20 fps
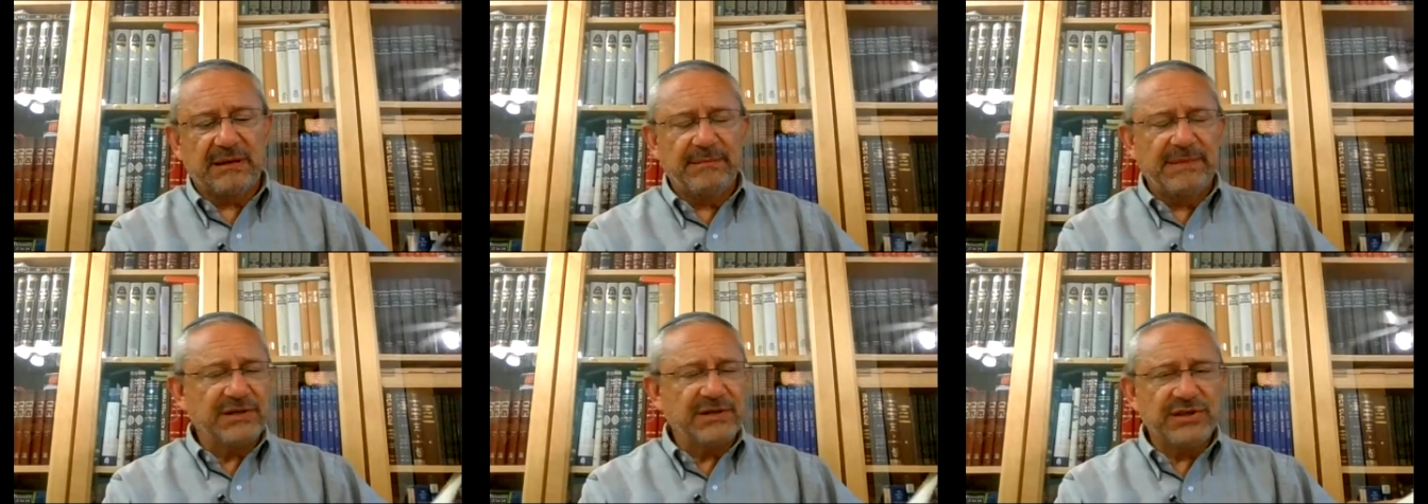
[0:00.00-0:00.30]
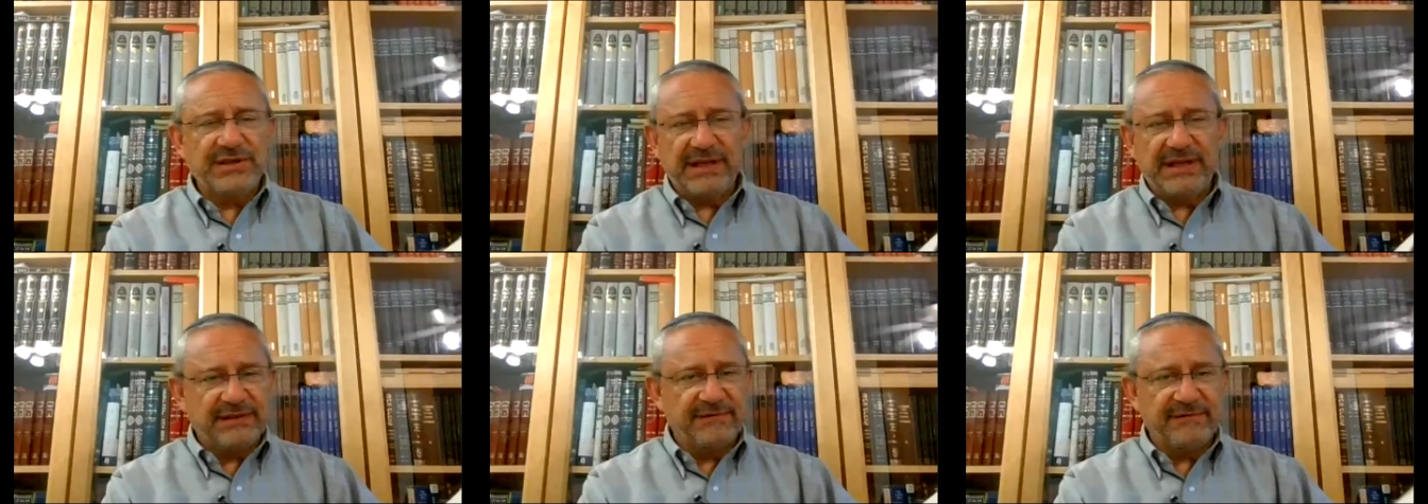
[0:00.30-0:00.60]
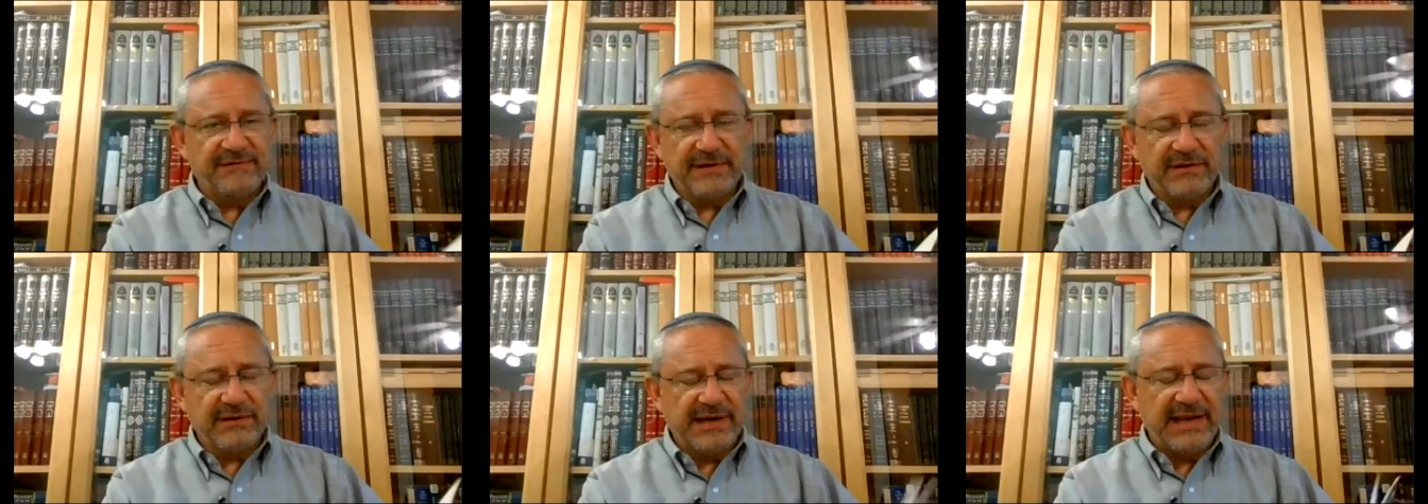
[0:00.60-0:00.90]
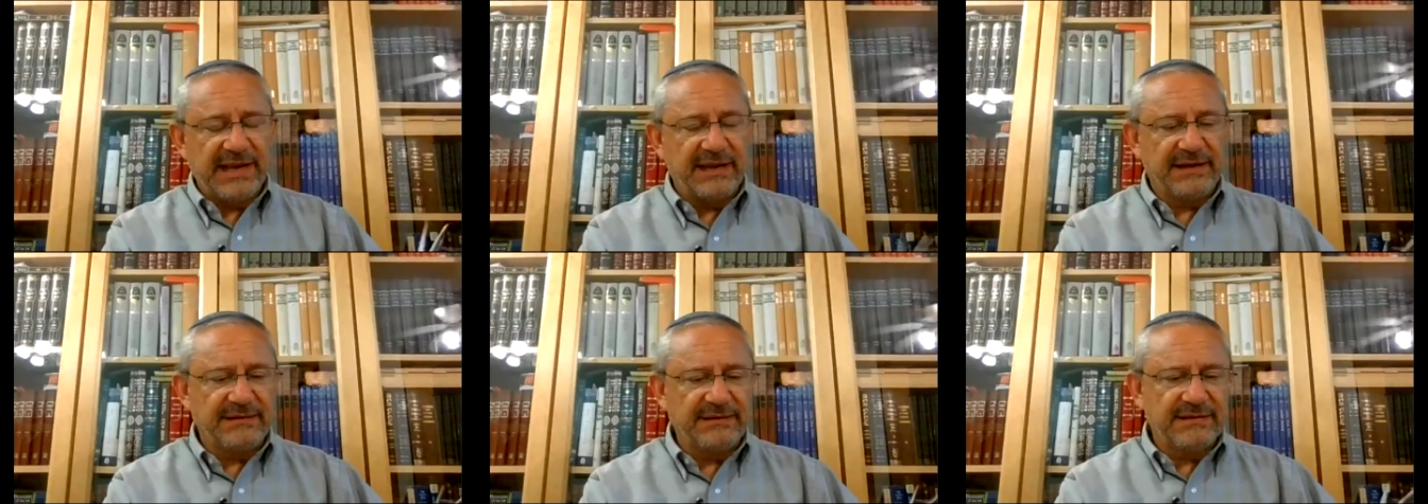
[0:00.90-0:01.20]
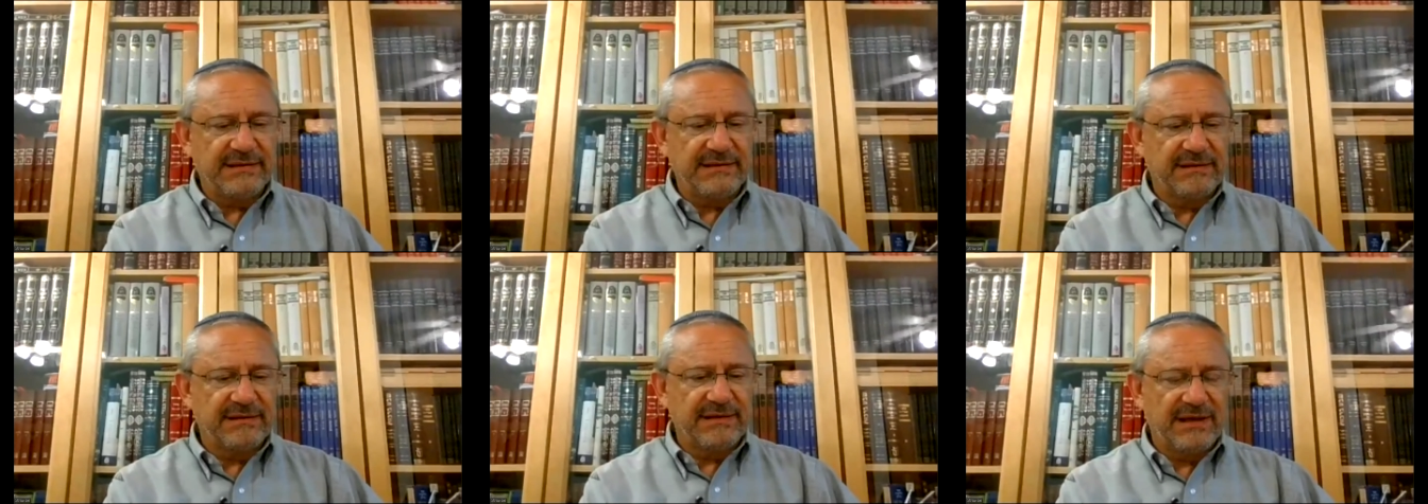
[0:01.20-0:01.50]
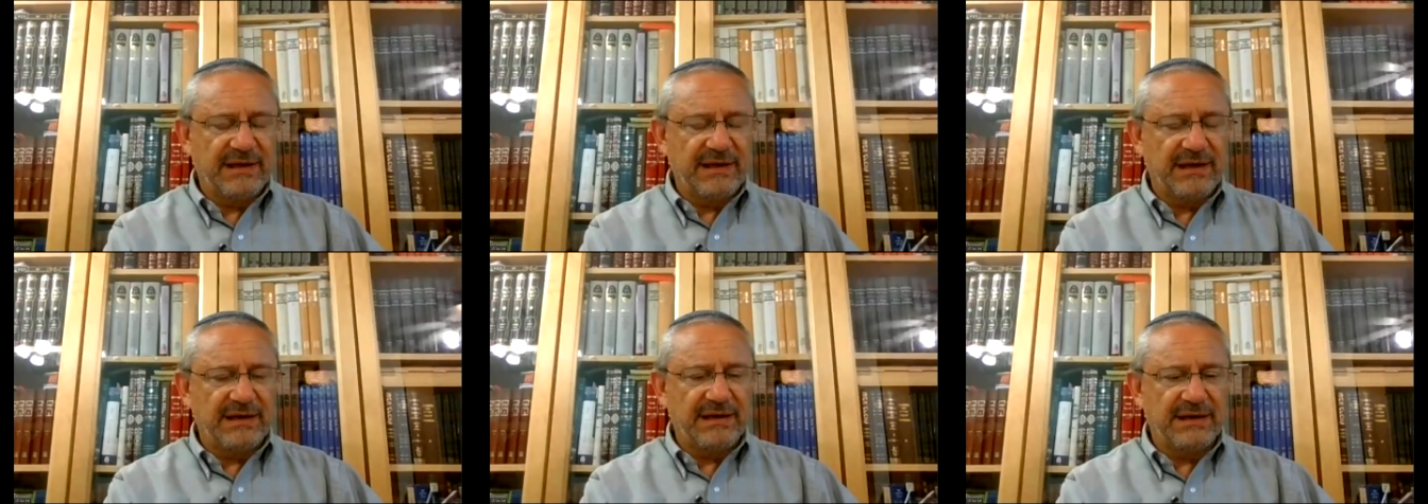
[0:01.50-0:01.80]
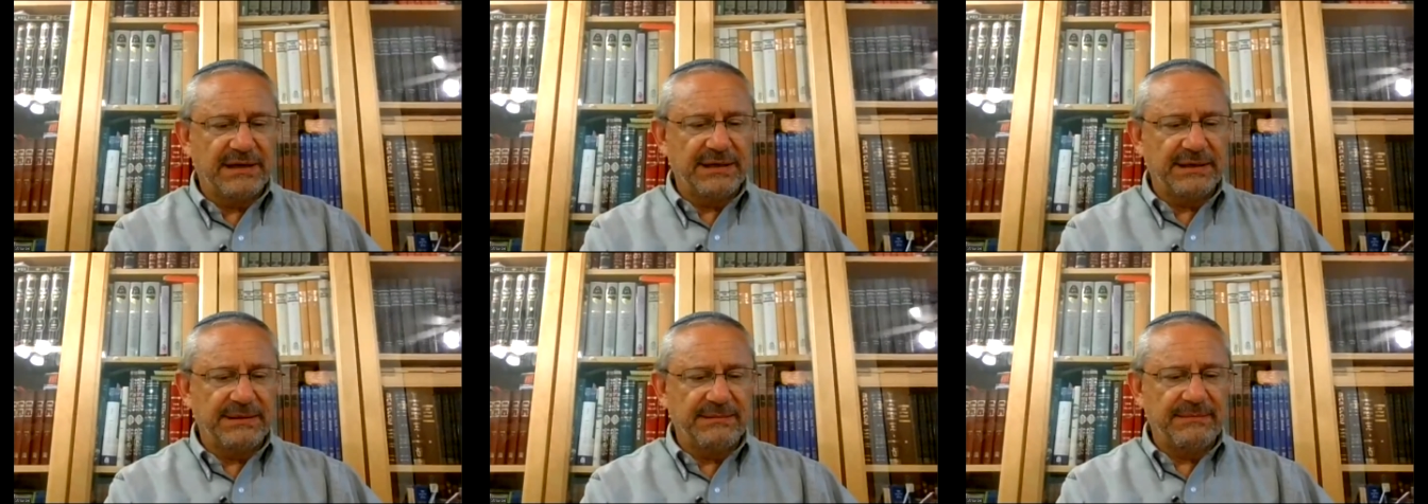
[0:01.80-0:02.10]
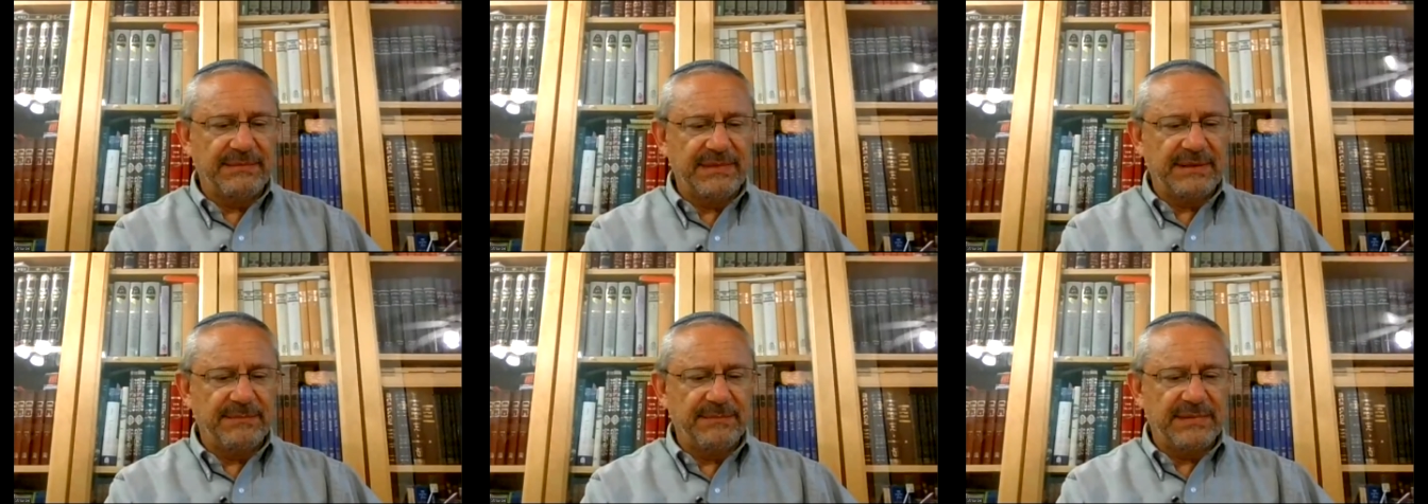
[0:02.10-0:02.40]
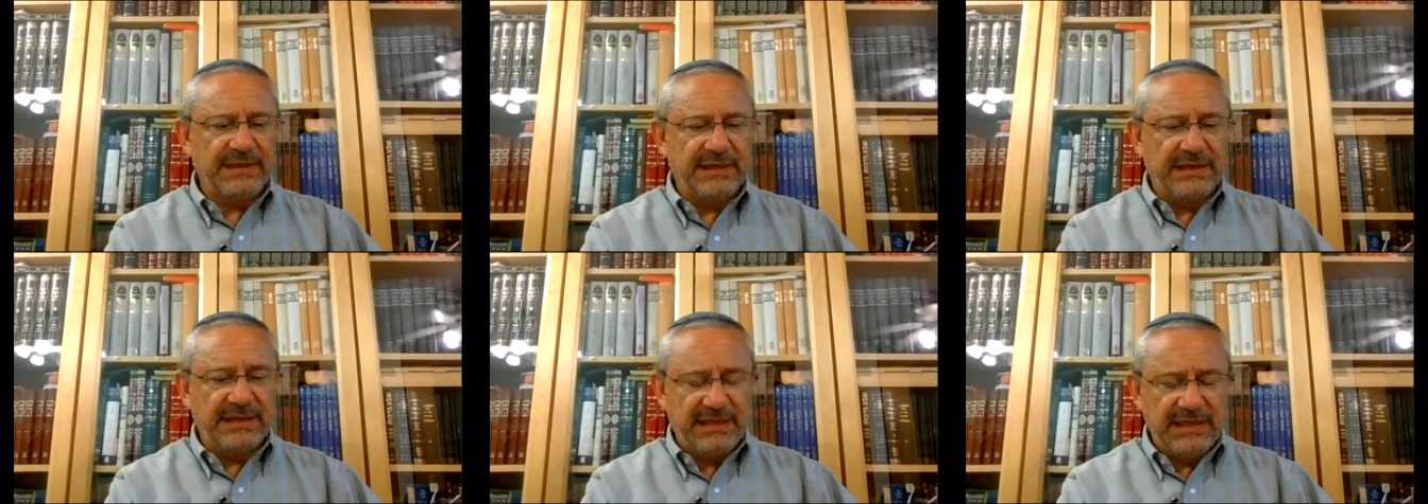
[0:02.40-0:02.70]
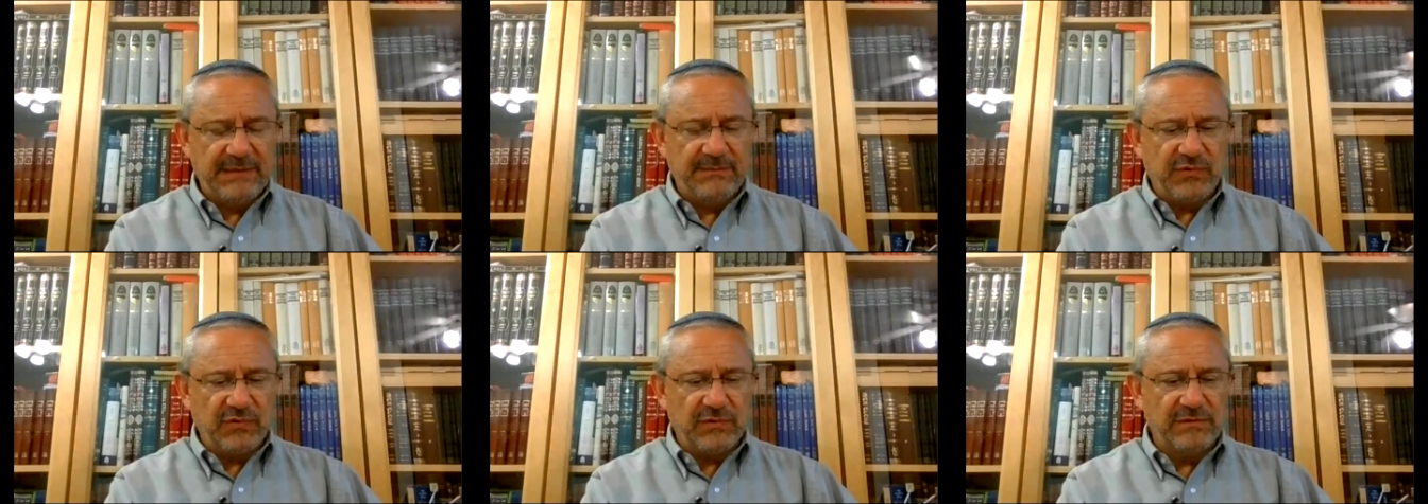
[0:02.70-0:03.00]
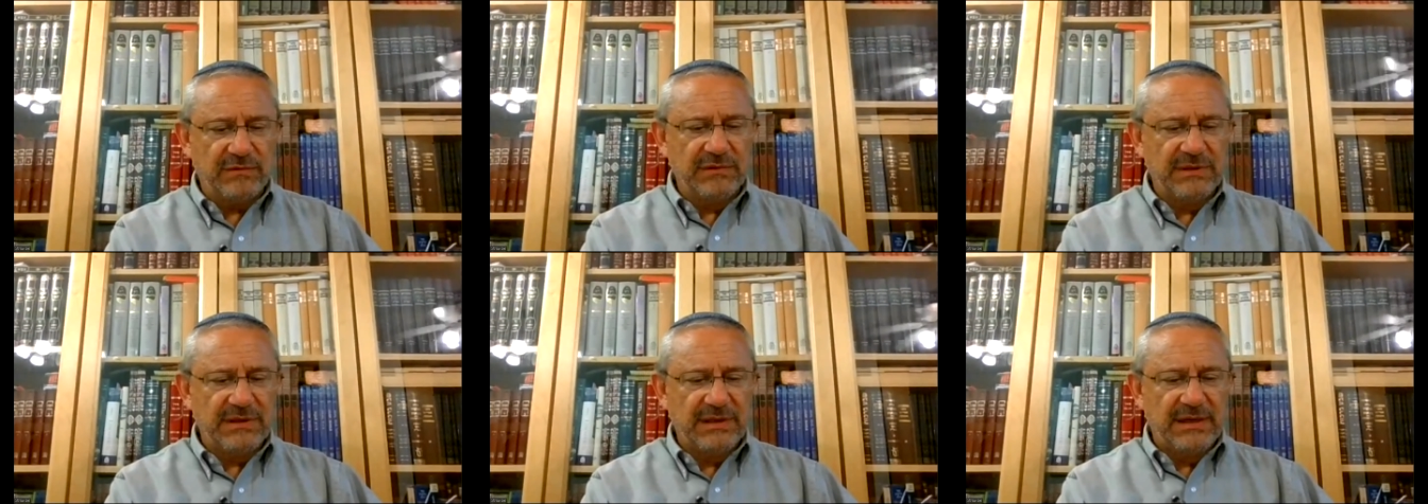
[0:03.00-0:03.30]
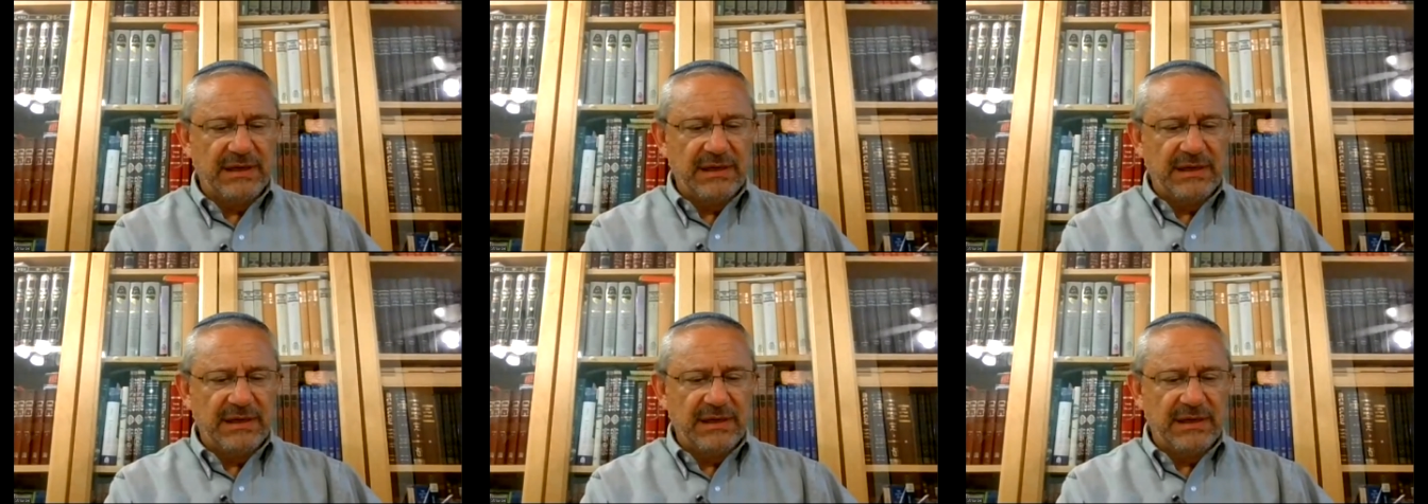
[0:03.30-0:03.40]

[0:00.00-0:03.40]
I'll mention that at the very end, in Hebrew.